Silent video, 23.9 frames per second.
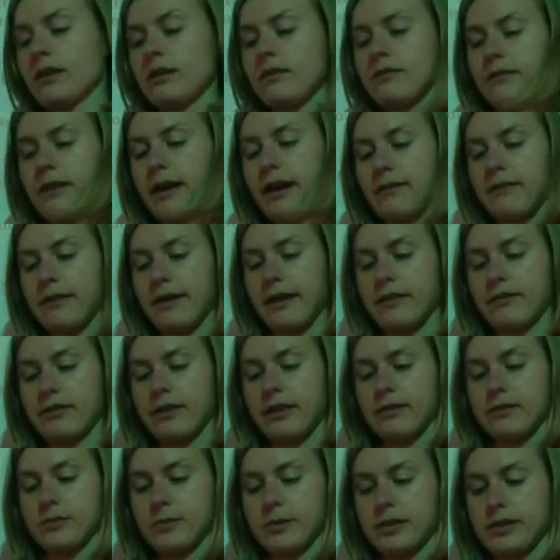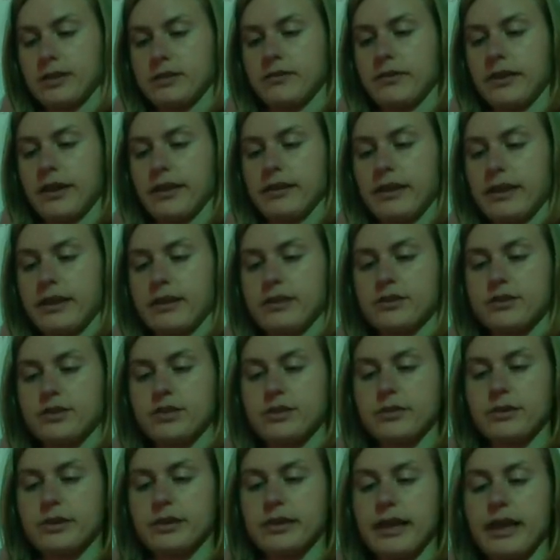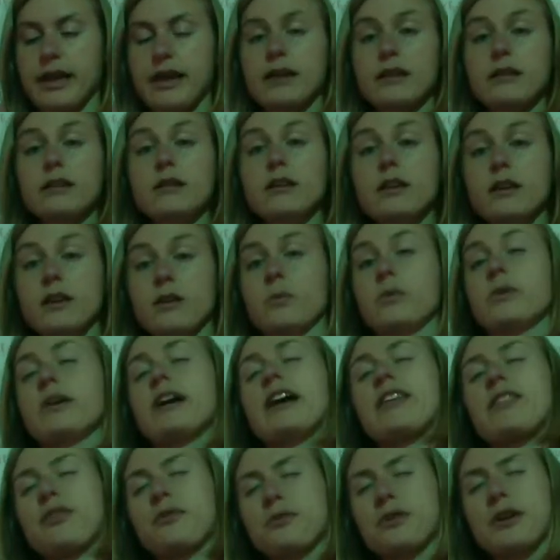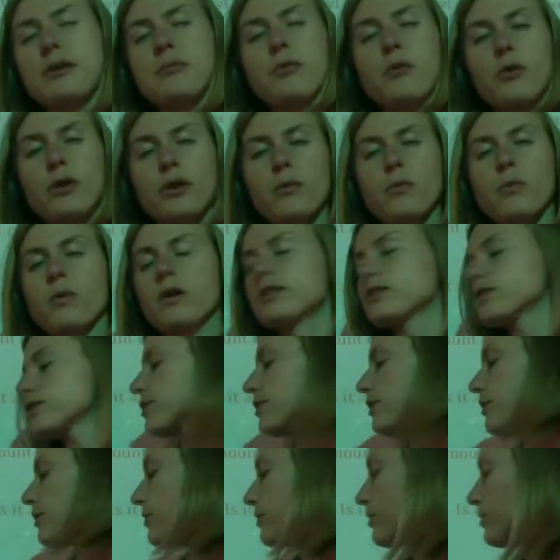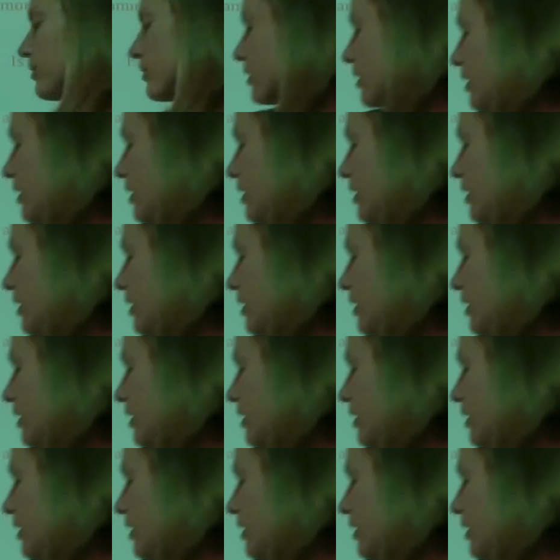5 half-lives, we need to divide that in 2 again. We're at 3.12.